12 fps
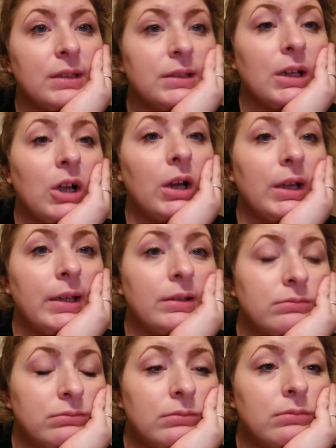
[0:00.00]
Sorry,
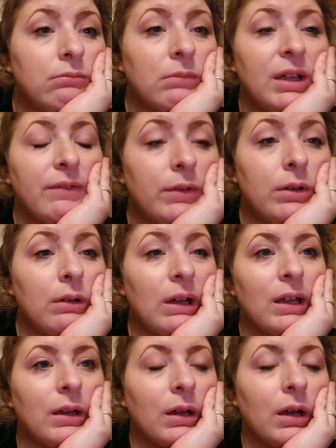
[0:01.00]
my phone
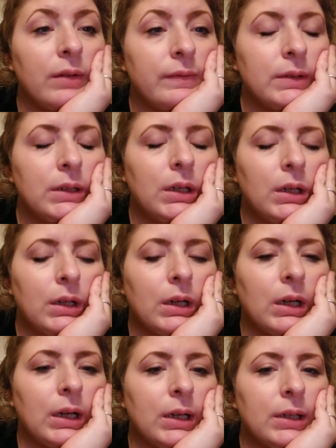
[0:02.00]
cut off.
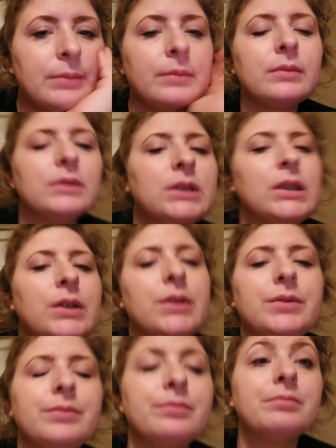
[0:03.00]
Um, so
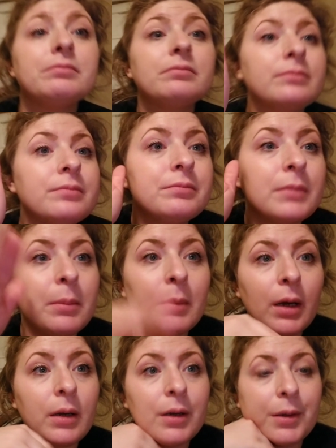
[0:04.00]
my
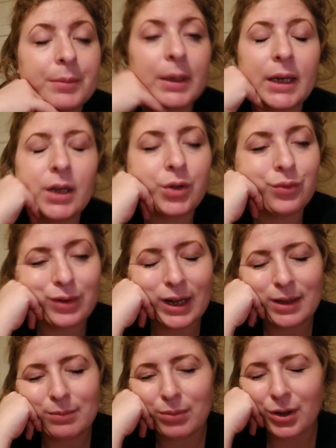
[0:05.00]
mom, had a
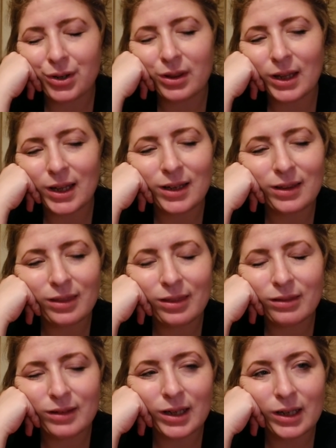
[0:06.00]
great birthday
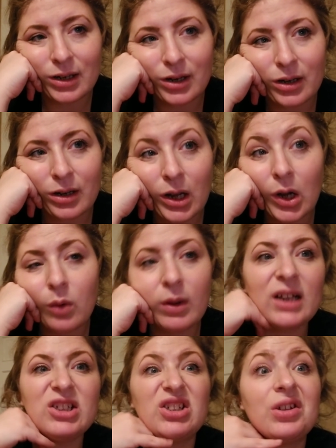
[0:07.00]
dinner.
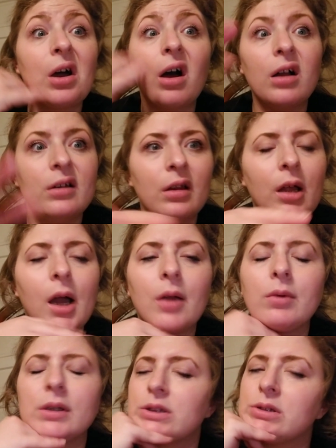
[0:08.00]
We actually talked a lot,
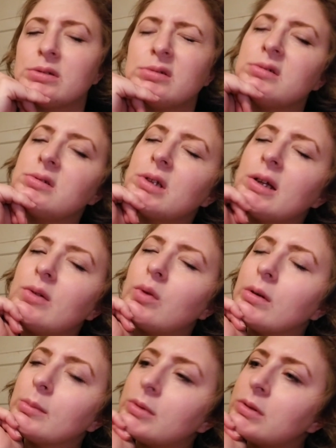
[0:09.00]
which is not
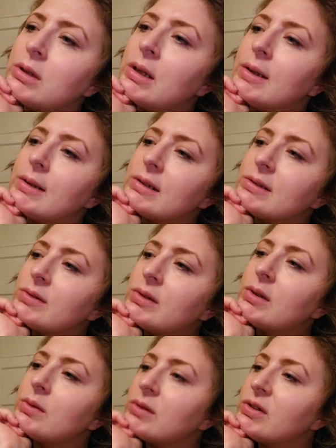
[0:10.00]
normal. Cause
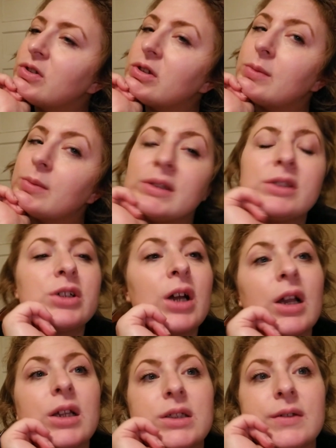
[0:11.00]
usually with
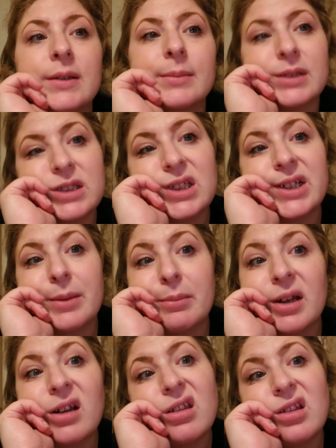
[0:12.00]
Charlie's family, it's like a
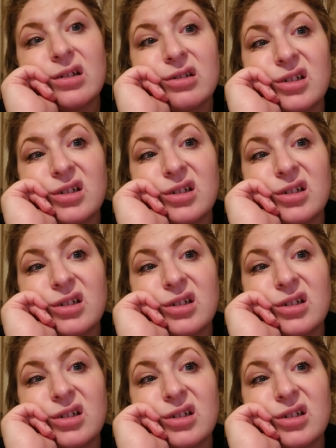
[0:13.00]
marathon.